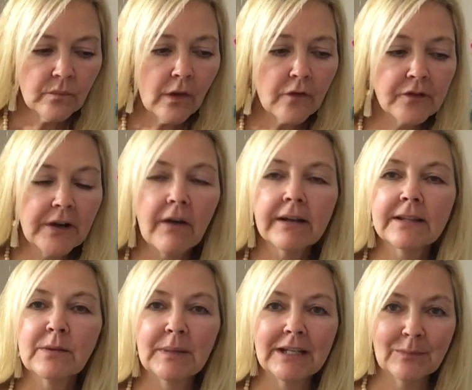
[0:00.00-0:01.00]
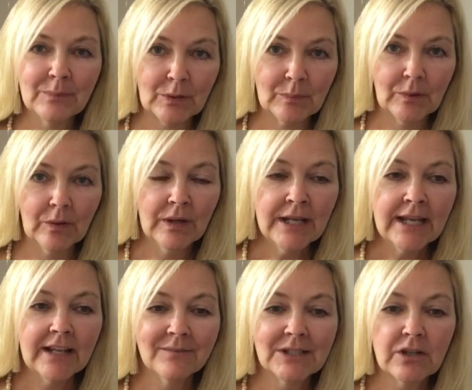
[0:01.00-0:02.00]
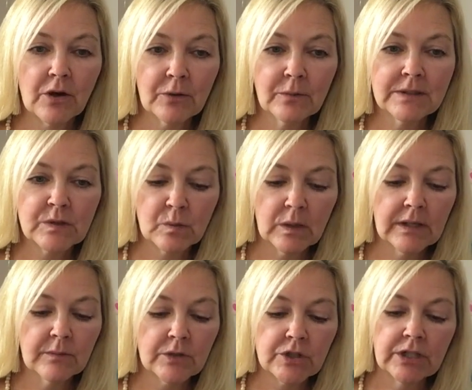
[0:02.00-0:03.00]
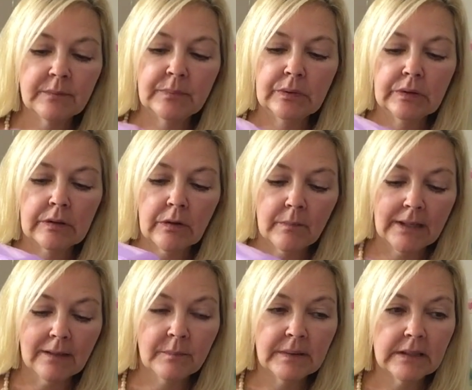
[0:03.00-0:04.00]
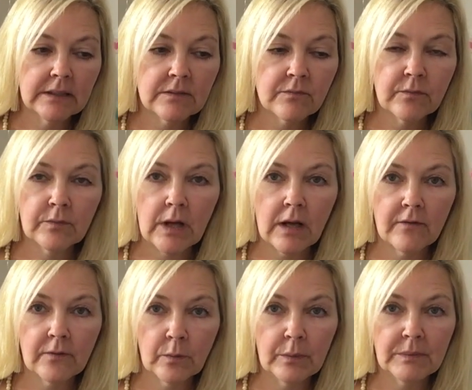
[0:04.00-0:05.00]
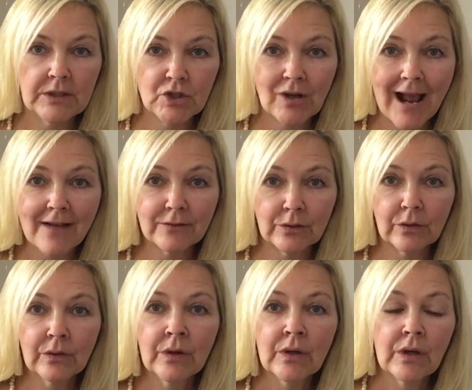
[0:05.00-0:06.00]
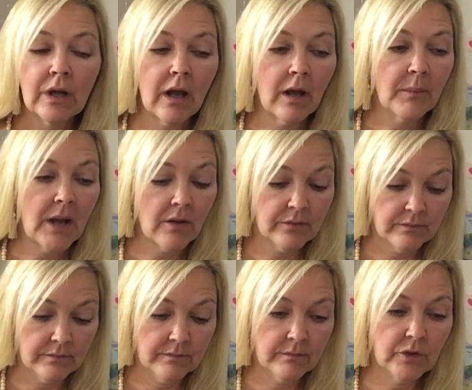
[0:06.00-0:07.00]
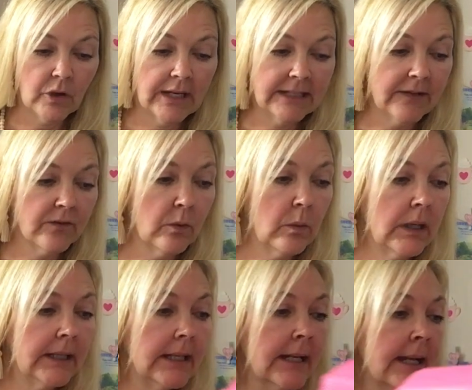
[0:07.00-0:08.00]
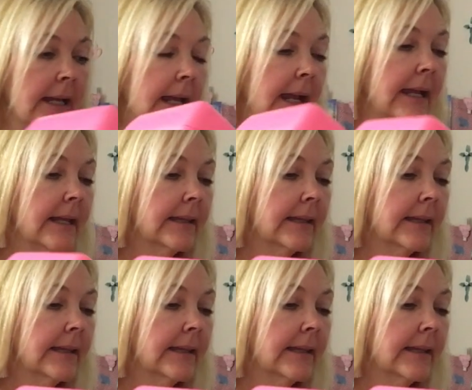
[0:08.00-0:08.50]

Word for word: for now, I got the pink and purple. And my daughter wants one where she could put her makeup in uh, for when we travel. Um, I'll go ahead and give her one. And